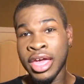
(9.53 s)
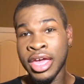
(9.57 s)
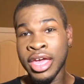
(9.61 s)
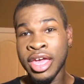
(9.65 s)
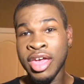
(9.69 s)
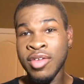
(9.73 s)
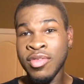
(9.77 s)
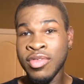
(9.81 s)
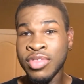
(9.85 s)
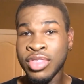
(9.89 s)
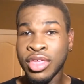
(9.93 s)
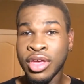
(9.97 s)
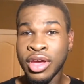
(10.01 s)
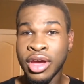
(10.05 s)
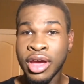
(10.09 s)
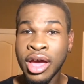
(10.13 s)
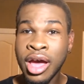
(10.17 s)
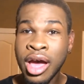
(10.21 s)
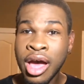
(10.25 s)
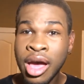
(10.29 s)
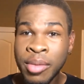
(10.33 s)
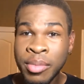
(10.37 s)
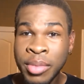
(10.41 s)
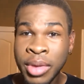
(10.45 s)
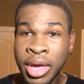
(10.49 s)
given their
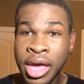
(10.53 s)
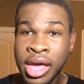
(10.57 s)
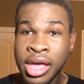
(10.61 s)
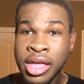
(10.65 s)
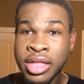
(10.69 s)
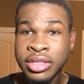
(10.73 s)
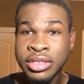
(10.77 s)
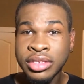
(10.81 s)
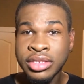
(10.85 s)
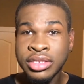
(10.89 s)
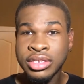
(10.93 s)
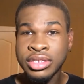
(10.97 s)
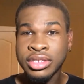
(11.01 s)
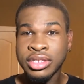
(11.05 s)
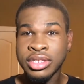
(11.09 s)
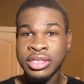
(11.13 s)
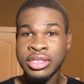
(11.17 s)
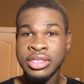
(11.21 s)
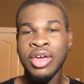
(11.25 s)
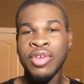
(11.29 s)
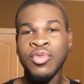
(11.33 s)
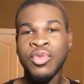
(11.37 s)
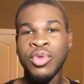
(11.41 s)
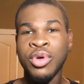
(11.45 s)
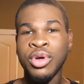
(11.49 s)
comments,
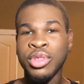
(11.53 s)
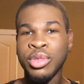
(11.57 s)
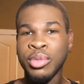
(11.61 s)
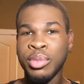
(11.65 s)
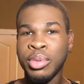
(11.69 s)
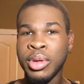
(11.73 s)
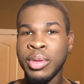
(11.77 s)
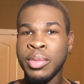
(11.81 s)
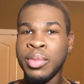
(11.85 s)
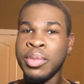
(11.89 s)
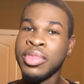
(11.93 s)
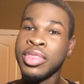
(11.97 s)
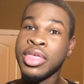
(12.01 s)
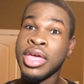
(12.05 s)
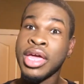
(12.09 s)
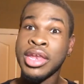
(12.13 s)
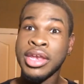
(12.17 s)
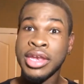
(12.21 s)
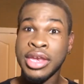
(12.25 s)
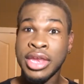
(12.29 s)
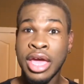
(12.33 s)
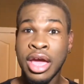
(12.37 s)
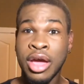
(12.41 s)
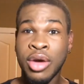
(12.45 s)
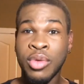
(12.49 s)
and for the people
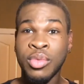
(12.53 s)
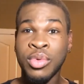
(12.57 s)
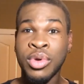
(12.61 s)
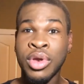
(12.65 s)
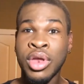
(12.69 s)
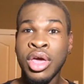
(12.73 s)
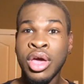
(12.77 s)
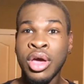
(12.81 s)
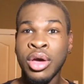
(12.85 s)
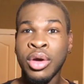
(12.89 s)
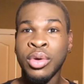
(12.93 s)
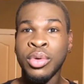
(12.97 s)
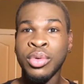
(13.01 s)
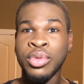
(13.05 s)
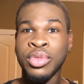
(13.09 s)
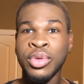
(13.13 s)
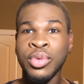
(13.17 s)
that don't know,